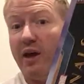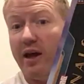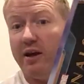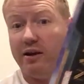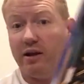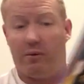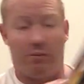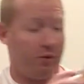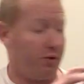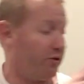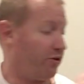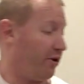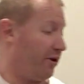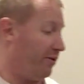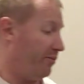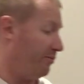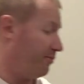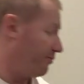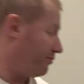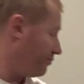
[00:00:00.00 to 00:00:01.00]
and number 3.
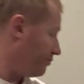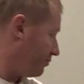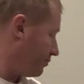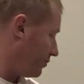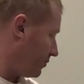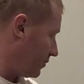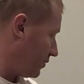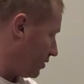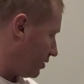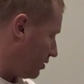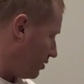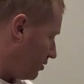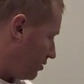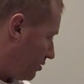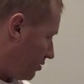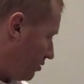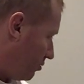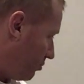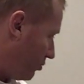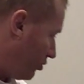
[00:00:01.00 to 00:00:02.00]

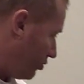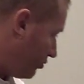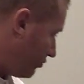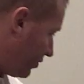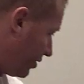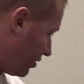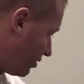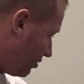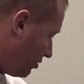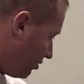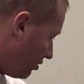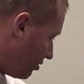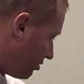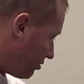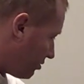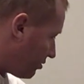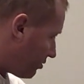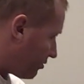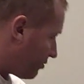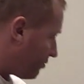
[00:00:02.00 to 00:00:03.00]
Moving
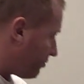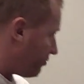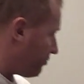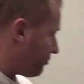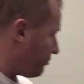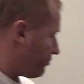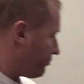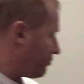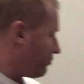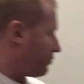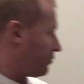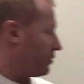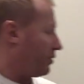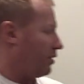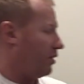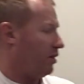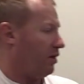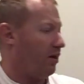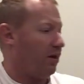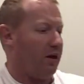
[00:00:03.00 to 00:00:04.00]
along,
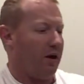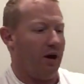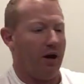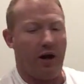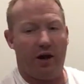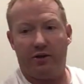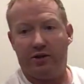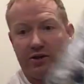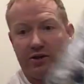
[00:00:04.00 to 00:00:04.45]
I know